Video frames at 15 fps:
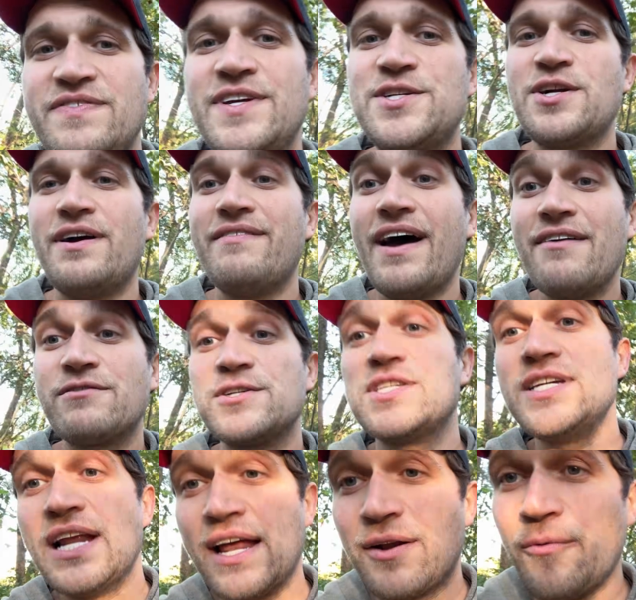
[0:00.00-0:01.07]
feature I've ever
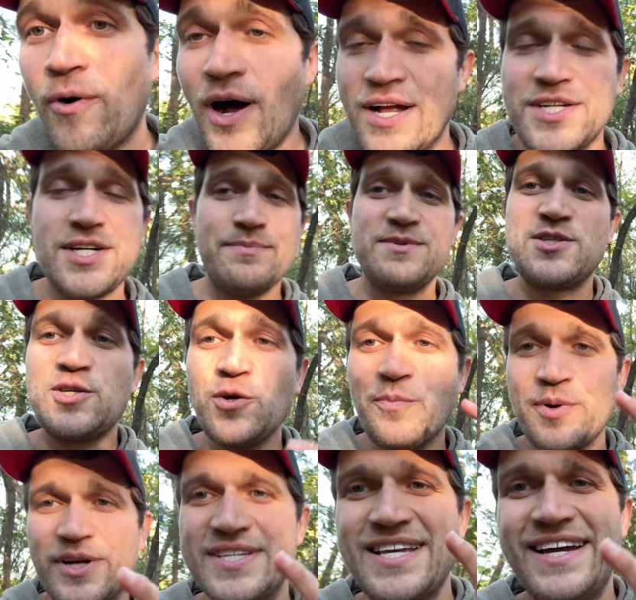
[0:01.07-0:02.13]
seen on a watch. I'm super
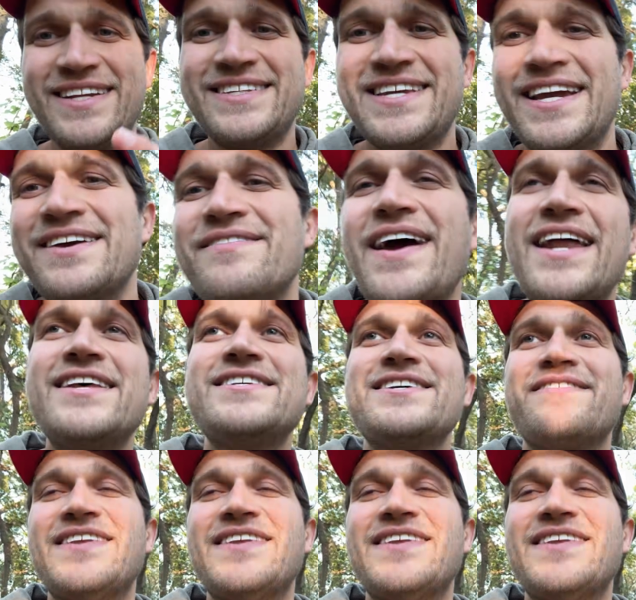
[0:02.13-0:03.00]
excited to take advantage of